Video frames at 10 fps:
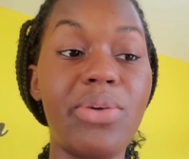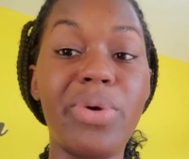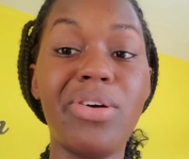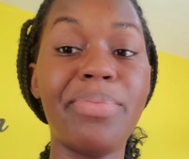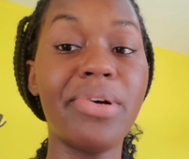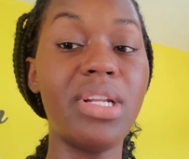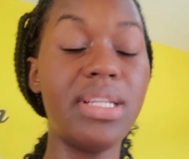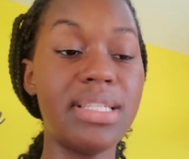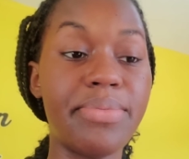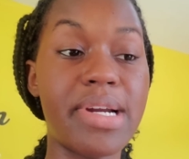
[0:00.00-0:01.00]
Wake up early
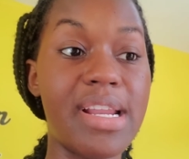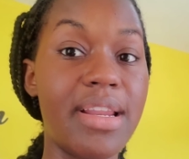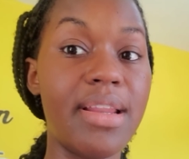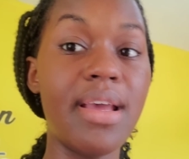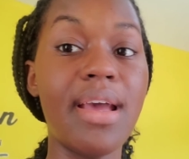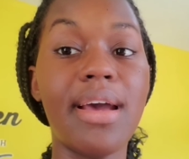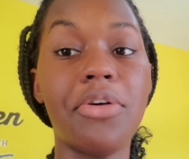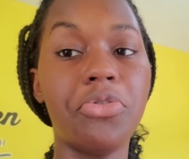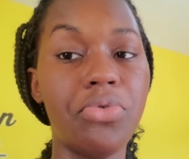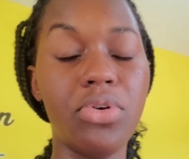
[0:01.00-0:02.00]
this morning
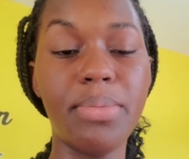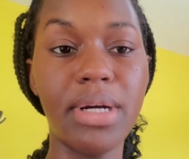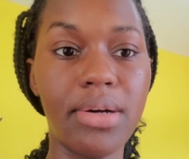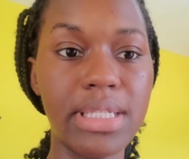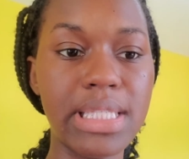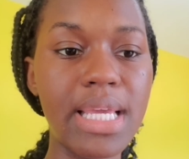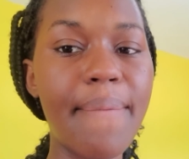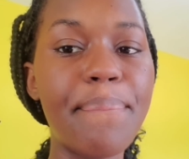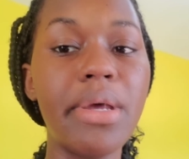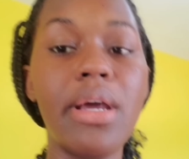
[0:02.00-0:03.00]
and couldn't go back to
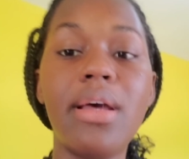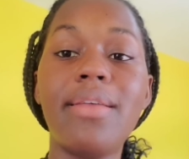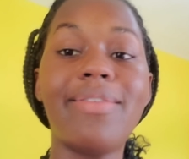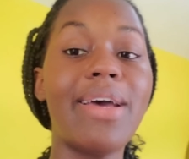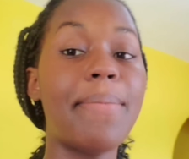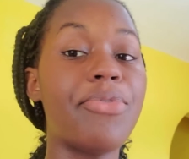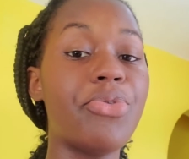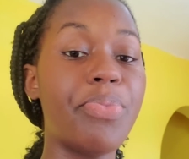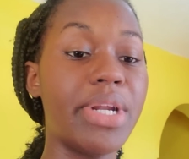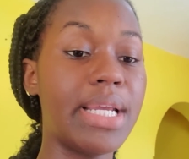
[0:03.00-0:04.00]
sleep, so I'm
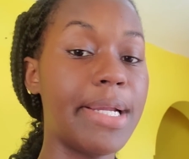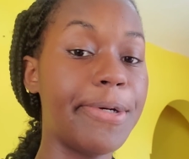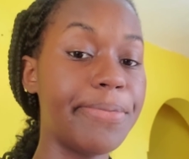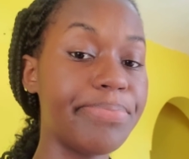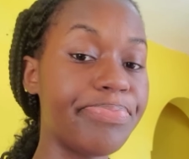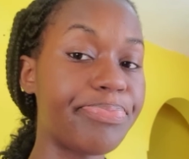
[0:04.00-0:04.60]
super tired.